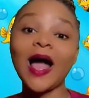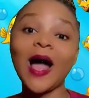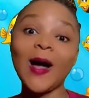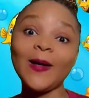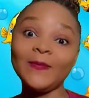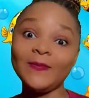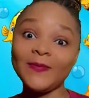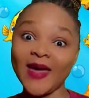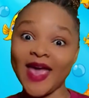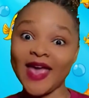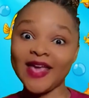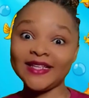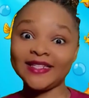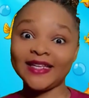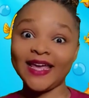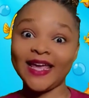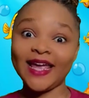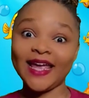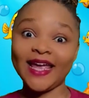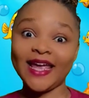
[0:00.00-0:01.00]

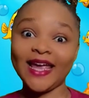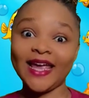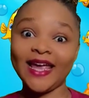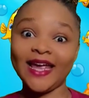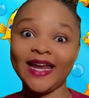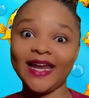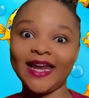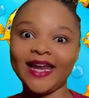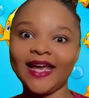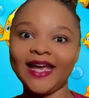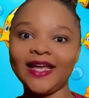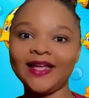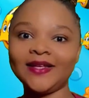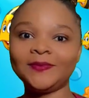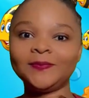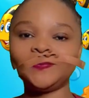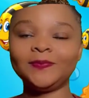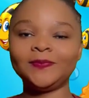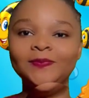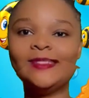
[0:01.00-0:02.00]
Amazing.
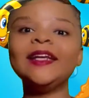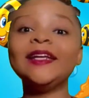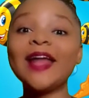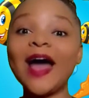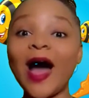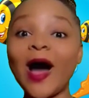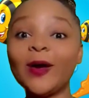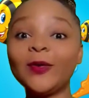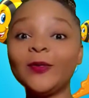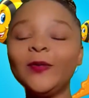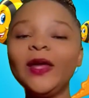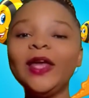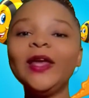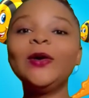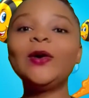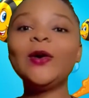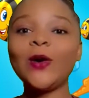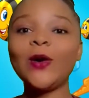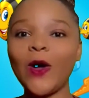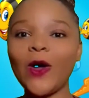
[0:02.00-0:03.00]
Now we
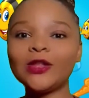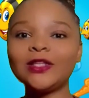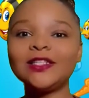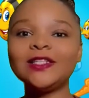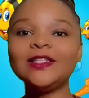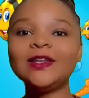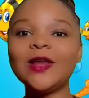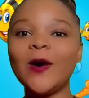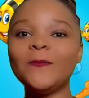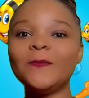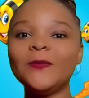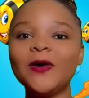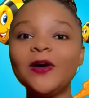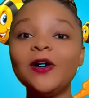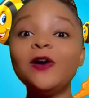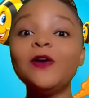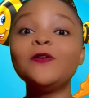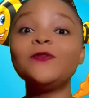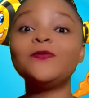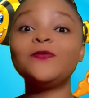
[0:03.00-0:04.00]
go on to
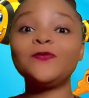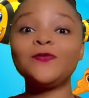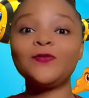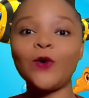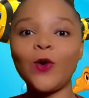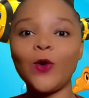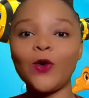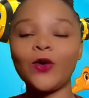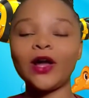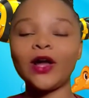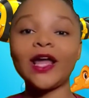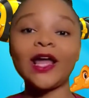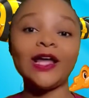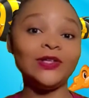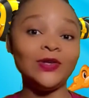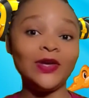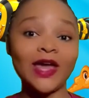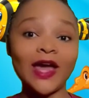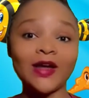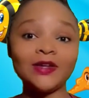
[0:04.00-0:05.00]
number four. Can
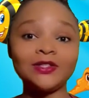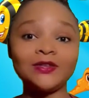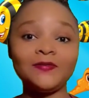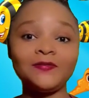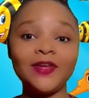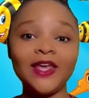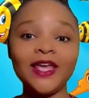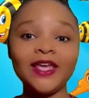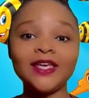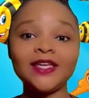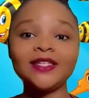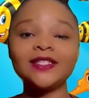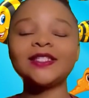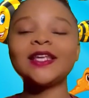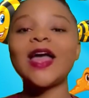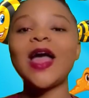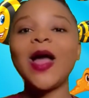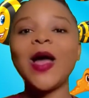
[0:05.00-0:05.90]
you count your fingers?